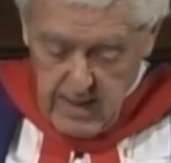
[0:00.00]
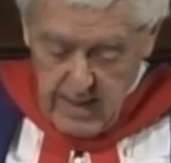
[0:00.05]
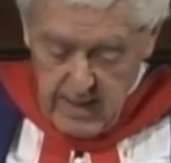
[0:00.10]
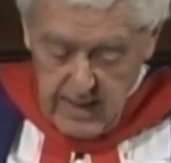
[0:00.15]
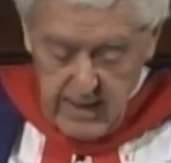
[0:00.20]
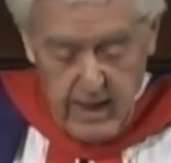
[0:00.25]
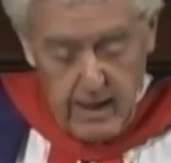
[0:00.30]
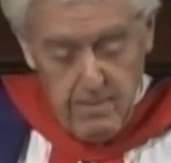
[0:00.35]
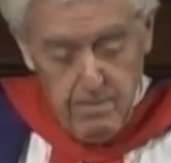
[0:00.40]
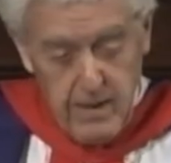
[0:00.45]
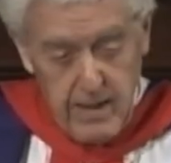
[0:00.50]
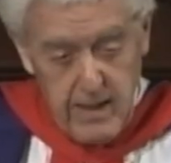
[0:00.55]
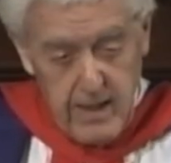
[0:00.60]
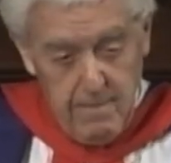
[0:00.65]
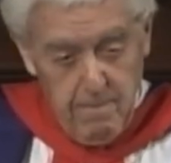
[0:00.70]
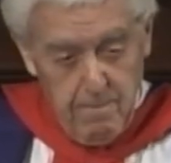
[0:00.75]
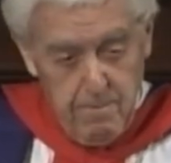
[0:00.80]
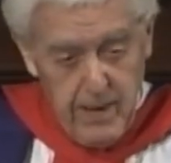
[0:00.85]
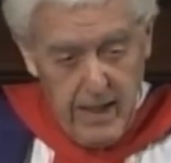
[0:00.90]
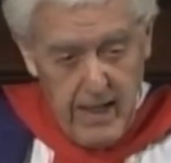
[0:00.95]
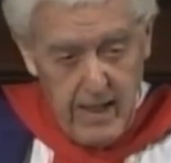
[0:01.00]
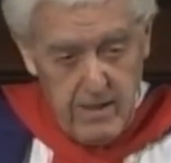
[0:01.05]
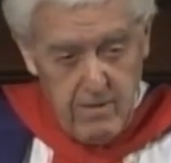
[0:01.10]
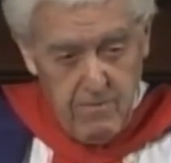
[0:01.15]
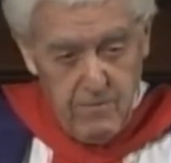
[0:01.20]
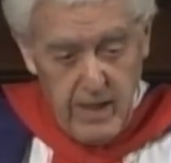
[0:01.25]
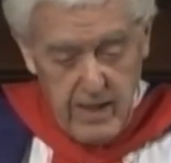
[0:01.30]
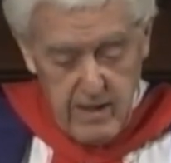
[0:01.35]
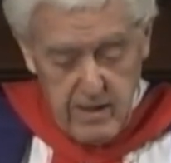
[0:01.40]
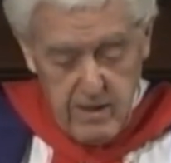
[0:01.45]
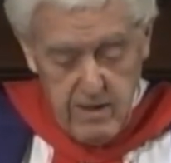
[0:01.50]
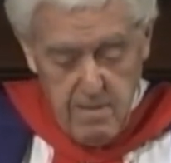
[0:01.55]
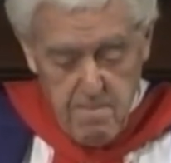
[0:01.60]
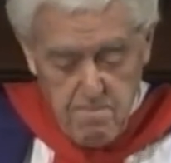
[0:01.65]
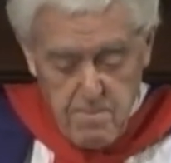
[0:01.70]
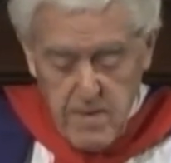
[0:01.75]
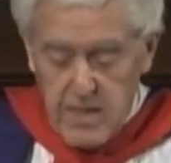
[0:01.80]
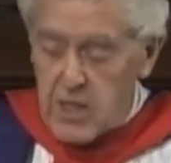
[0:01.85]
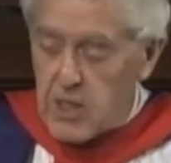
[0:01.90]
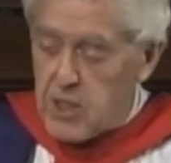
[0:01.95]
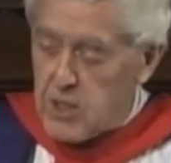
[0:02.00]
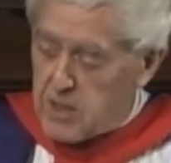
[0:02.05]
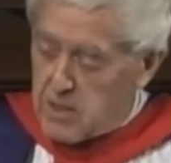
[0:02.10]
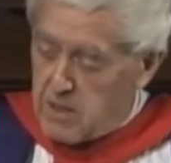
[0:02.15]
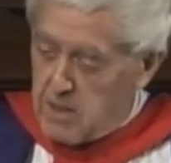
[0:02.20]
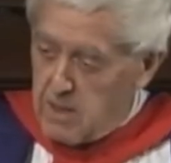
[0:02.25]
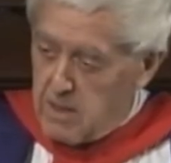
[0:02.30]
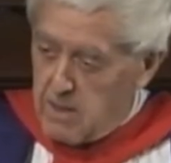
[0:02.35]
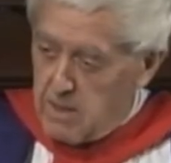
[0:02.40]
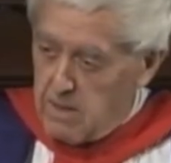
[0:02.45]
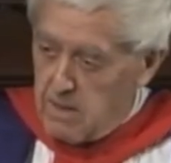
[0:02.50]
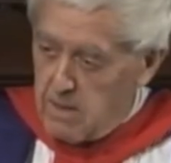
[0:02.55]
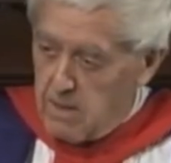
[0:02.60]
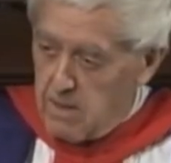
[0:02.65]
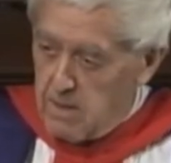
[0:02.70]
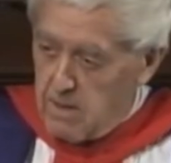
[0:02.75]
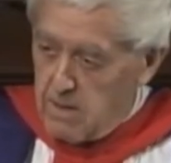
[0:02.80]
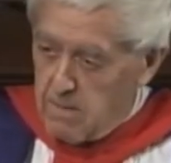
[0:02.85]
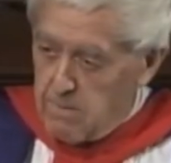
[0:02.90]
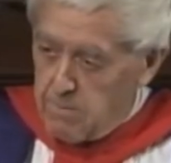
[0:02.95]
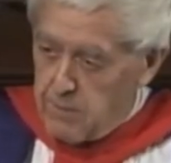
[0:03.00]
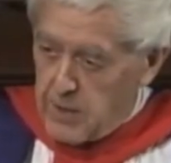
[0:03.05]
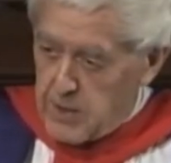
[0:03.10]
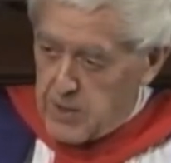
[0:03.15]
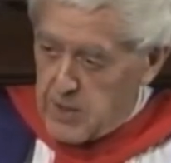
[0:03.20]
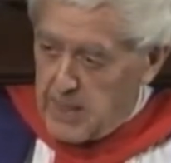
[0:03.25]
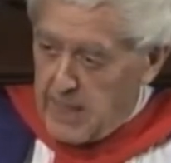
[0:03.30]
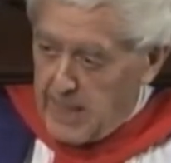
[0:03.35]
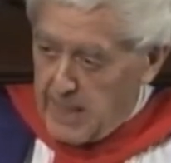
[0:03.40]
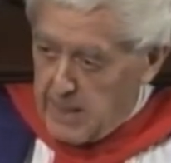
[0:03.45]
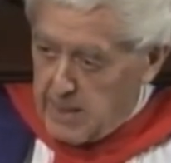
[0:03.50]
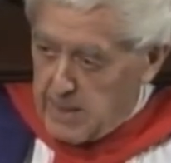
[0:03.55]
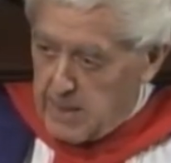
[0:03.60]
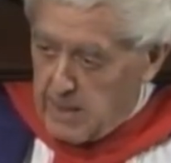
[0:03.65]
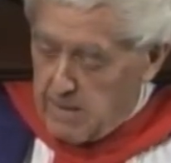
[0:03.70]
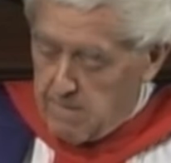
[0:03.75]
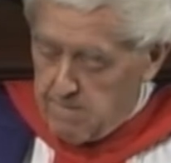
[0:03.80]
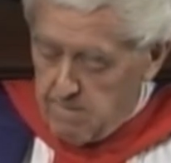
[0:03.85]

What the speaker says: can become part of that diminished personality.